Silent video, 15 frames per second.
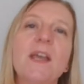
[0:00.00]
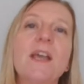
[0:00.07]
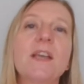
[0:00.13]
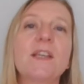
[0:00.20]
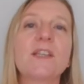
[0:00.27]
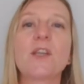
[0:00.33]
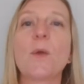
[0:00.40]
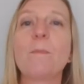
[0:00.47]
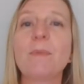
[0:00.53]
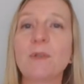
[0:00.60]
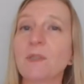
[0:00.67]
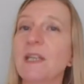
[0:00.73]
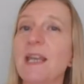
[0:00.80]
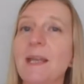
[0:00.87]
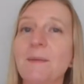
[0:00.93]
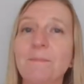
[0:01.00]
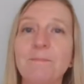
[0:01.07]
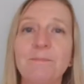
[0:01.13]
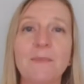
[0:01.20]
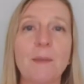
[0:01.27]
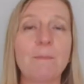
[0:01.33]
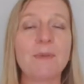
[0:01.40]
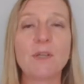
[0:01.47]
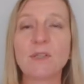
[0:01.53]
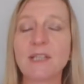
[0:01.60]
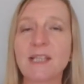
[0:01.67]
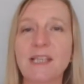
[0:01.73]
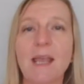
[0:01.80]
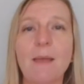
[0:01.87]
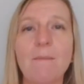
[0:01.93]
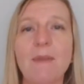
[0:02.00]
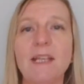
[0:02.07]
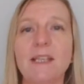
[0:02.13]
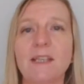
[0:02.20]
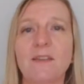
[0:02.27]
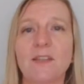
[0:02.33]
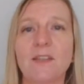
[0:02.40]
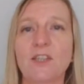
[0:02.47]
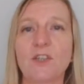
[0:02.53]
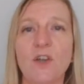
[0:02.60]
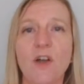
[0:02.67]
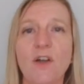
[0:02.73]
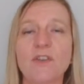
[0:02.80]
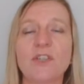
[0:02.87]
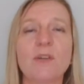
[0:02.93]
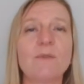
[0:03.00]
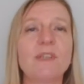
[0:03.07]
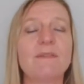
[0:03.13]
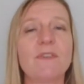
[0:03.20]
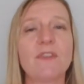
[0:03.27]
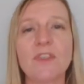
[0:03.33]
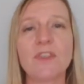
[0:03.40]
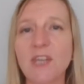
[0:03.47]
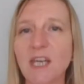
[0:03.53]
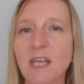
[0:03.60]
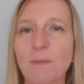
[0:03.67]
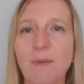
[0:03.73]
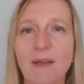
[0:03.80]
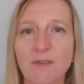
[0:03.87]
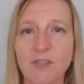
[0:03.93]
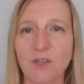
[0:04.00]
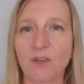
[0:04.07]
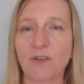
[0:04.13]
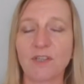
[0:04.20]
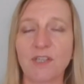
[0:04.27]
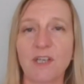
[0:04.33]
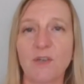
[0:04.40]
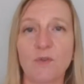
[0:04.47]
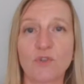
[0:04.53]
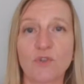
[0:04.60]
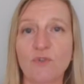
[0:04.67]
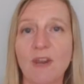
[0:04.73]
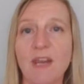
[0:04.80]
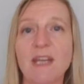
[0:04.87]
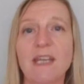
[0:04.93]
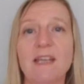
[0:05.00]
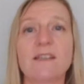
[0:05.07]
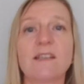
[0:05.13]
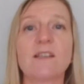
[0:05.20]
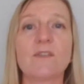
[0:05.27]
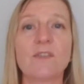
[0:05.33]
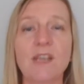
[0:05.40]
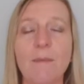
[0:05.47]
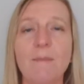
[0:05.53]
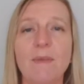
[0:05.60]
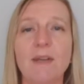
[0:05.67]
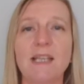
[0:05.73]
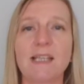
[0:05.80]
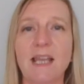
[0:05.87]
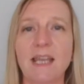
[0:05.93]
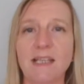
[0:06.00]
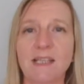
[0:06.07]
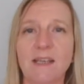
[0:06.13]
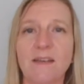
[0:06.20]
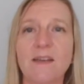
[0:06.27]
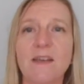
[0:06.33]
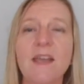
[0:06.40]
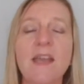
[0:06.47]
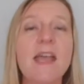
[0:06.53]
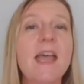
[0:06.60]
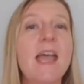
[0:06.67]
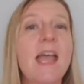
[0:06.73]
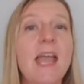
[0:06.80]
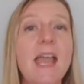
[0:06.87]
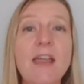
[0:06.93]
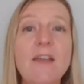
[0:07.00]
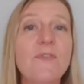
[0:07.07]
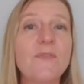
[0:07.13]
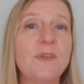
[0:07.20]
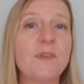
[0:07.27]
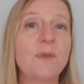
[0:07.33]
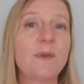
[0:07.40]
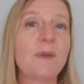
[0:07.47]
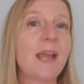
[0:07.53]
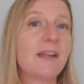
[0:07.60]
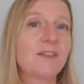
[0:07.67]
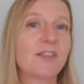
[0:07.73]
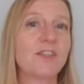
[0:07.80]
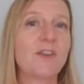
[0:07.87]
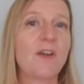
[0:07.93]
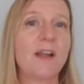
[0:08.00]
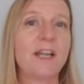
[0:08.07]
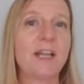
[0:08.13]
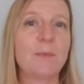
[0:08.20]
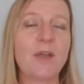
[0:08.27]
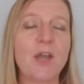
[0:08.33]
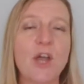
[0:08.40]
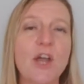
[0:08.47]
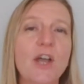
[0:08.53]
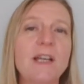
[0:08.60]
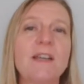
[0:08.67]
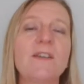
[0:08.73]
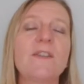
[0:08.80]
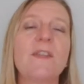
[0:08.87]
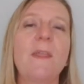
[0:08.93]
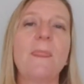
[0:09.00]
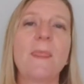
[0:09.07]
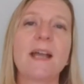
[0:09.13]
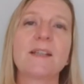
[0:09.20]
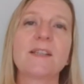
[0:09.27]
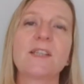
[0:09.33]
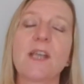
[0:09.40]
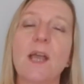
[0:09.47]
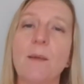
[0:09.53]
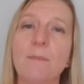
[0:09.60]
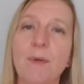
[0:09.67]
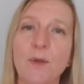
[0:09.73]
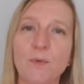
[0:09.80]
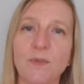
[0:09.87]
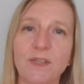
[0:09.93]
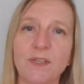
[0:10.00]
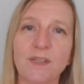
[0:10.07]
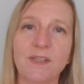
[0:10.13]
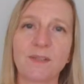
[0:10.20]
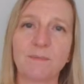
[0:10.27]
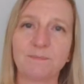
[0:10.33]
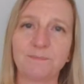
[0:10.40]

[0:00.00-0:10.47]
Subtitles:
So build it in. Build in 10 minutes at the start. Don't even think about starting your training until 10 minutes later. If you get to start a little bit earlier, then that's a bonus.